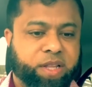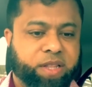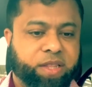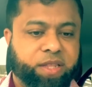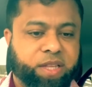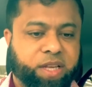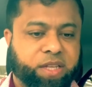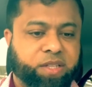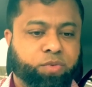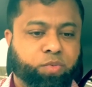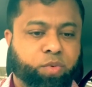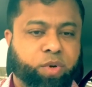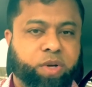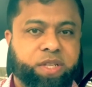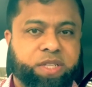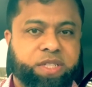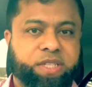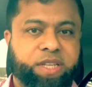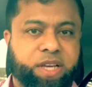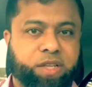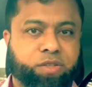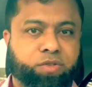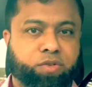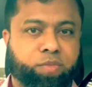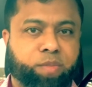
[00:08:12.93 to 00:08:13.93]
That's what it
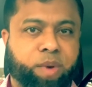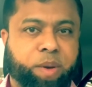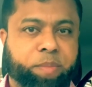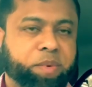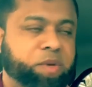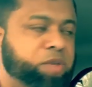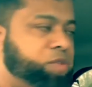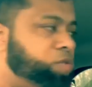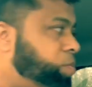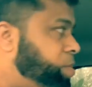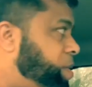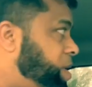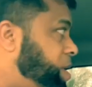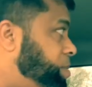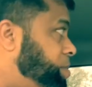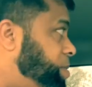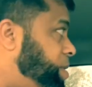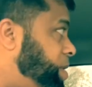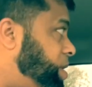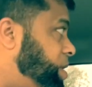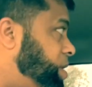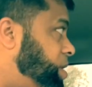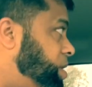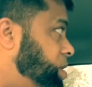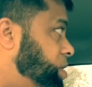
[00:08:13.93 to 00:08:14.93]
says on my piece of
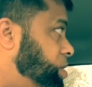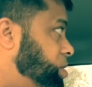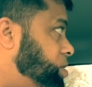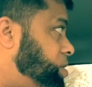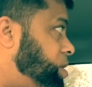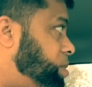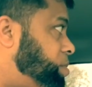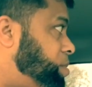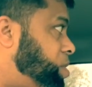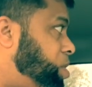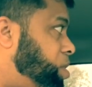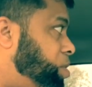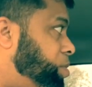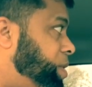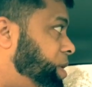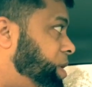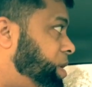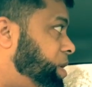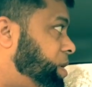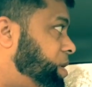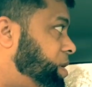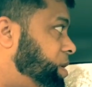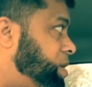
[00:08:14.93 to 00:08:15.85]
paper. So I'm going.